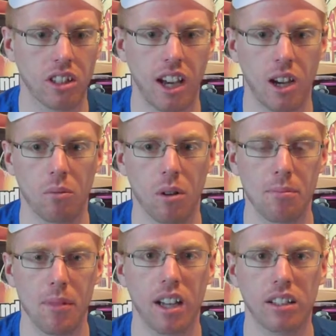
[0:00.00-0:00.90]
that how
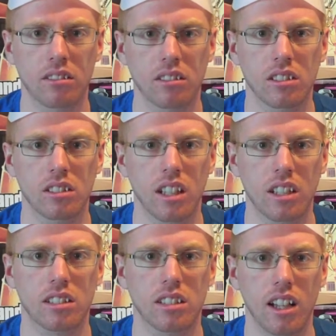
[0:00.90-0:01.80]
one man can take
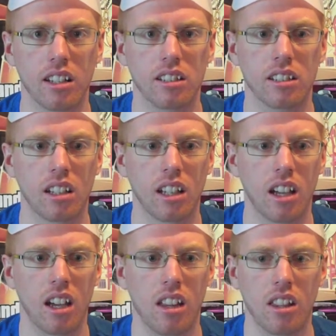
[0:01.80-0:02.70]
a stand
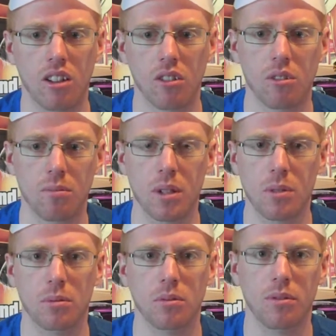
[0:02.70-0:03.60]
and that other
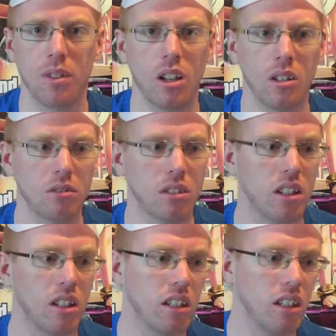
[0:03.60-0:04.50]
people will follow.
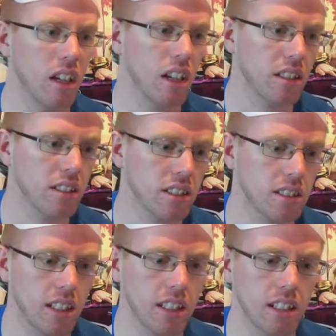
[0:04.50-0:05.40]
And there's a
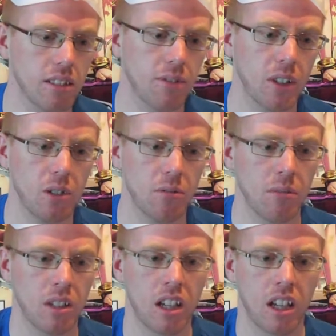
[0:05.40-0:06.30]
scene in the film,
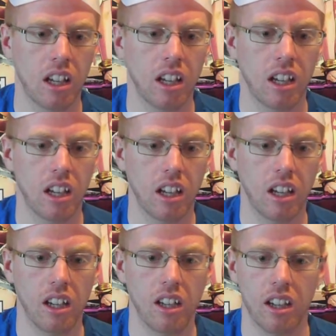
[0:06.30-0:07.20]

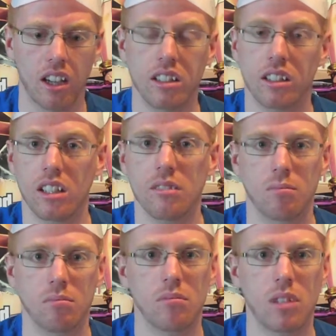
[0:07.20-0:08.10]
and
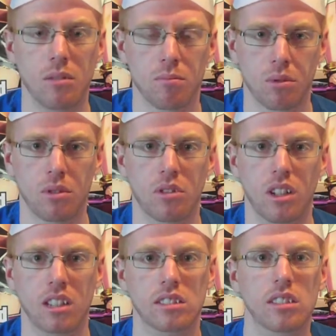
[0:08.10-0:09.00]
he
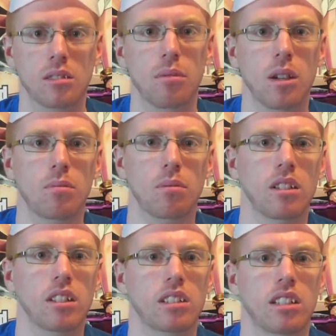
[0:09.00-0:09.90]
broadcasts to the people,
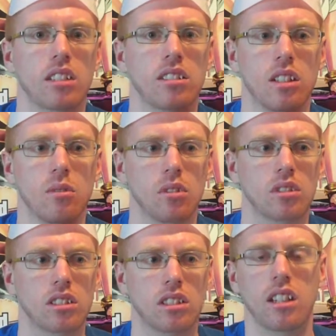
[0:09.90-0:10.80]
and he says that he
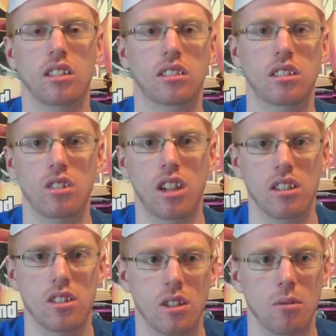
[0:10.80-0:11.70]
wants this to
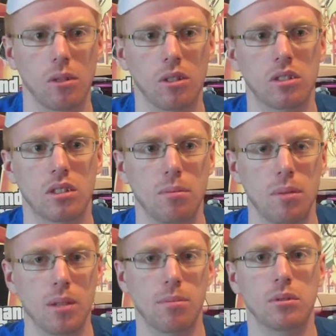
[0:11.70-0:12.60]
change, and he wants the
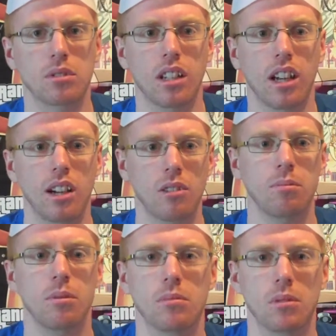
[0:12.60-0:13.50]
people to help
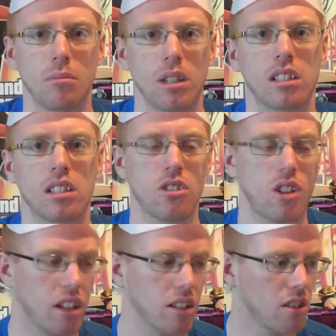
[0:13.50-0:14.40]
him to make it
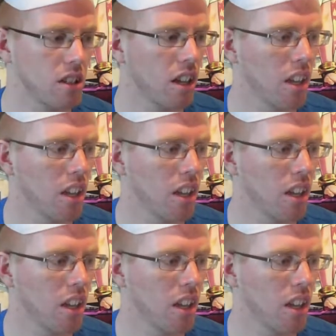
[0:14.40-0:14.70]
change.